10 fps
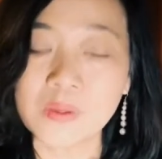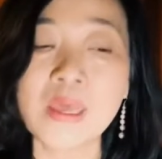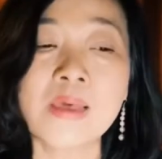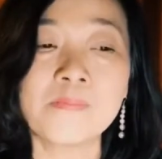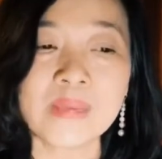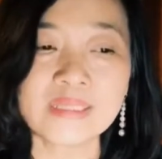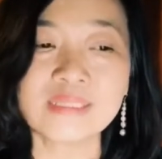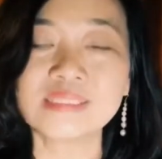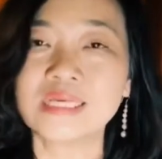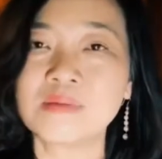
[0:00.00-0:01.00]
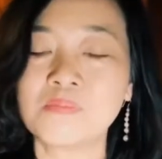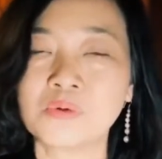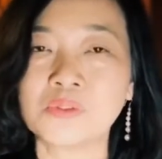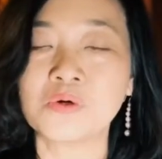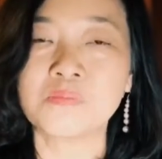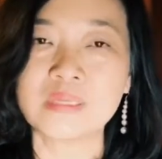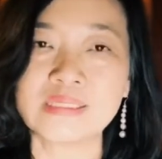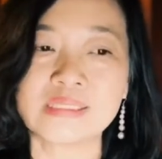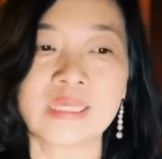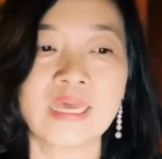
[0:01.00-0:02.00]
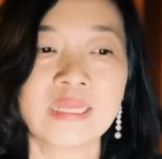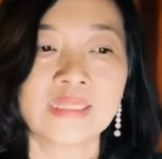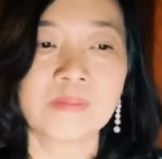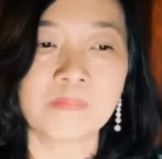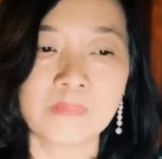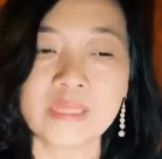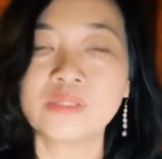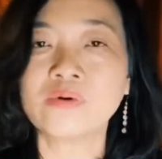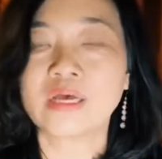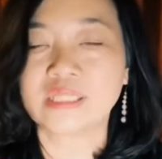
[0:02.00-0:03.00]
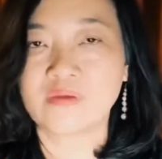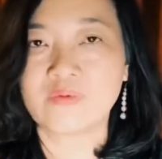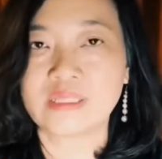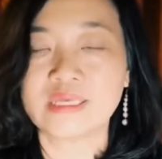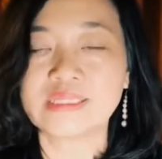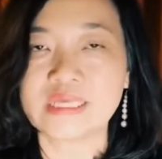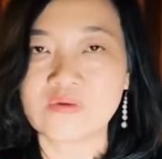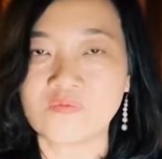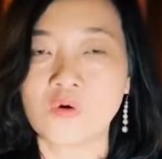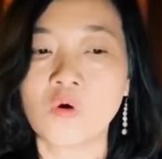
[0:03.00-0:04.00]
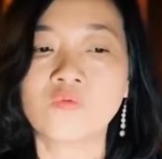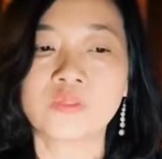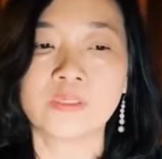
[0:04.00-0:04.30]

Mentor scheme model means the mental activities involve the